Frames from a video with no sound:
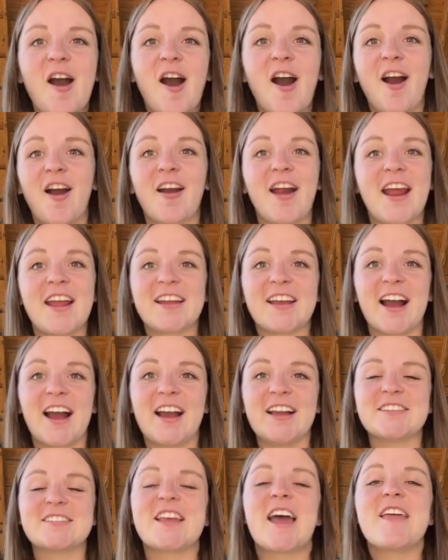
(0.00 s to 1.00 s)
All right,
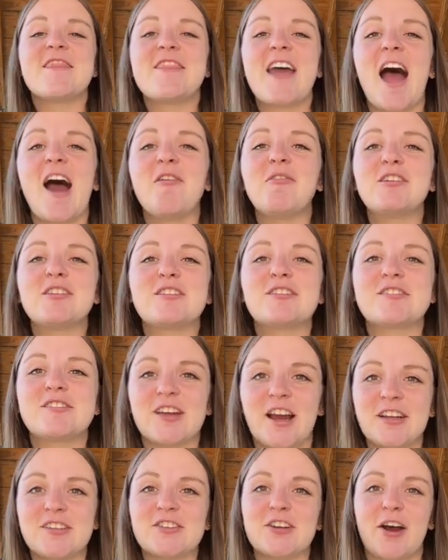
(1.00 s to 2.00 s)
guys, that was
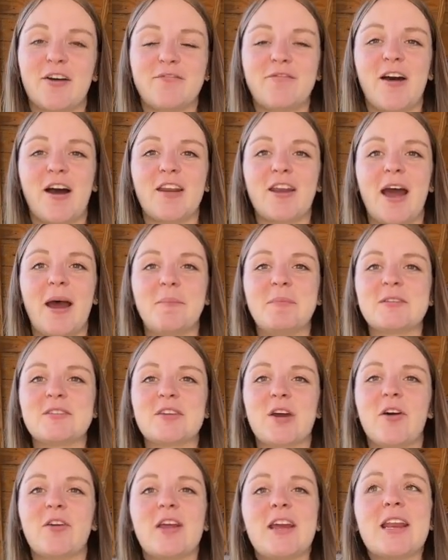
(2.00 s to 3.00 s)
such a fun
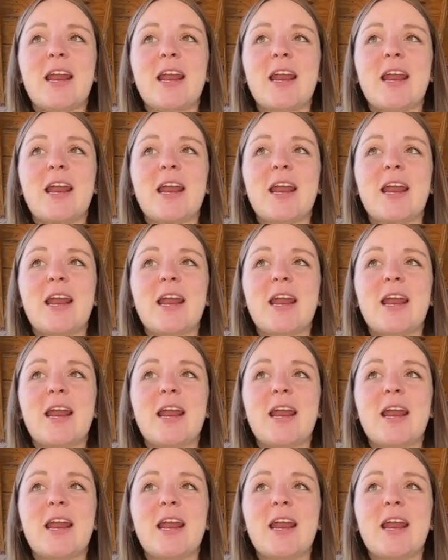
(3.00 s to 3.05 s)
episode,